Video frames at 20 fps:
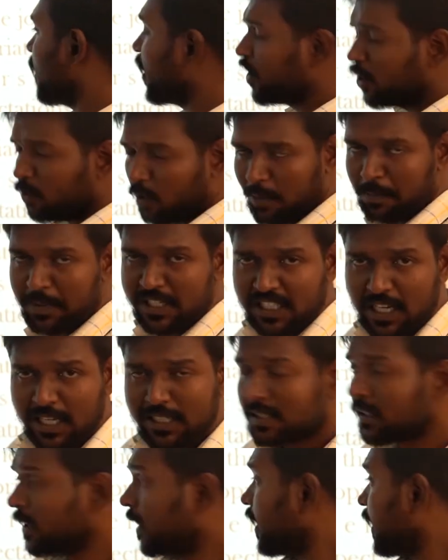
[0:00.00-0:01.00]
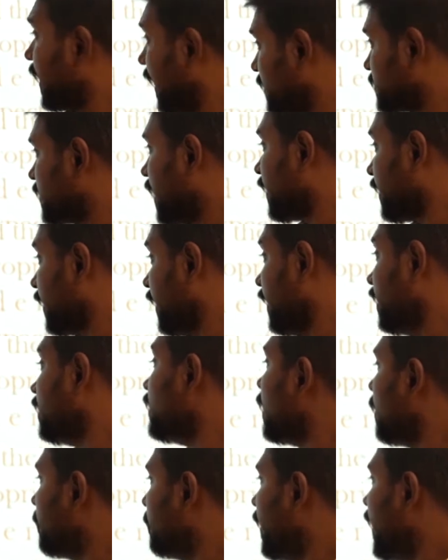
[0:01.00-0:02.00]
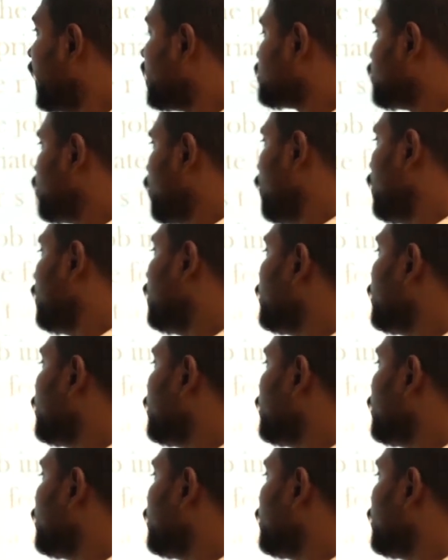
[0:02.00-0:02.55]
for your business. Exactly. Make sure